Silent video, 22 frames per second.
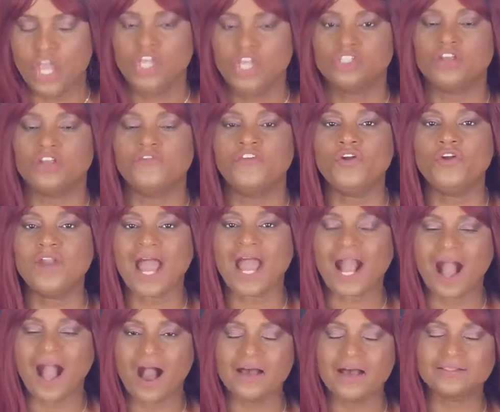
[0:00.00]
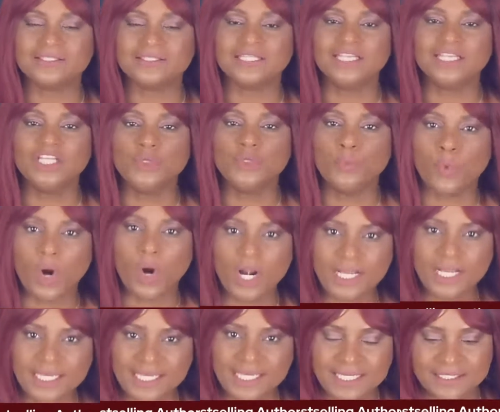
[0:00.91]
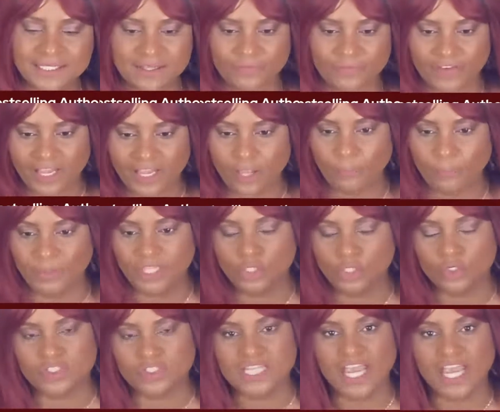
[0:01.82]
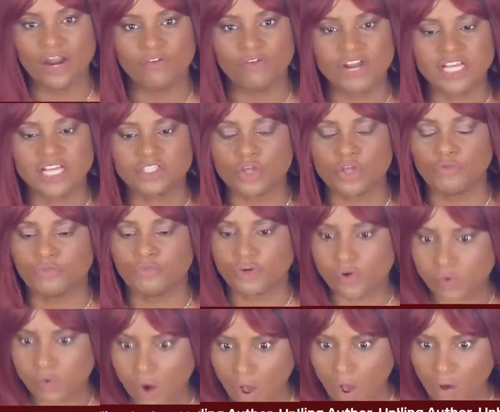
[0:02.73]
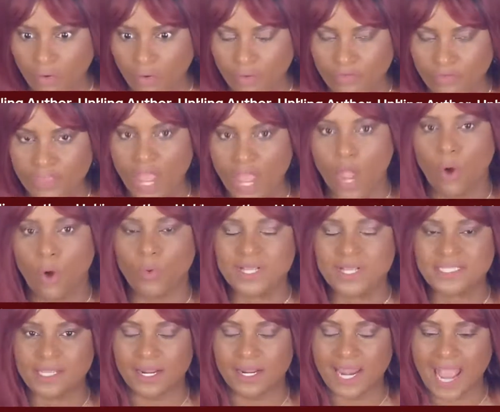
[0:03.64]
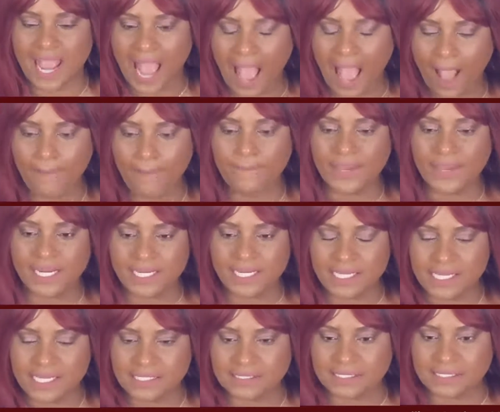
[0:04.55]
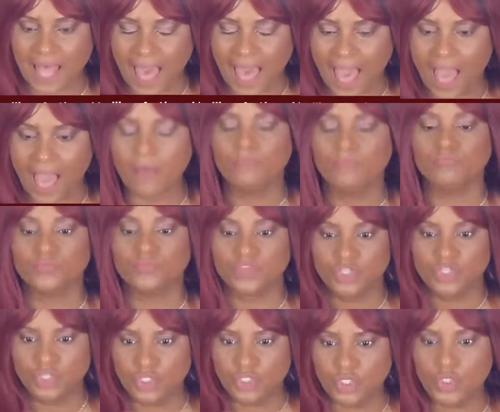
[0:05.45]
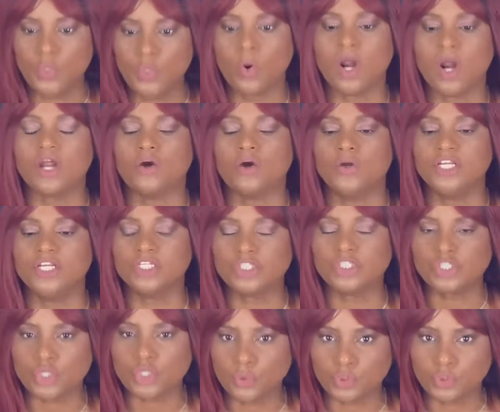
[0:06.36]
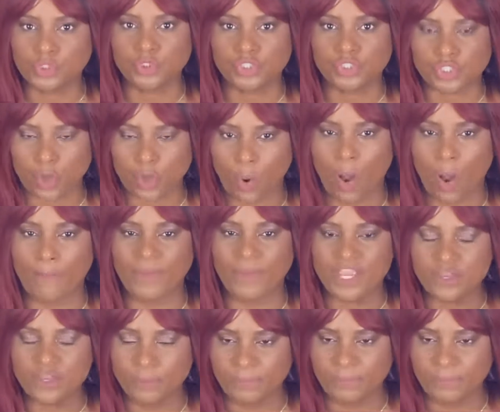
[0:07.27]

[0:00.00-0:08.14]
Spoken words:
So if you're not constantly working and developing those areas of growth, what's going to happen is that you are going to show up in your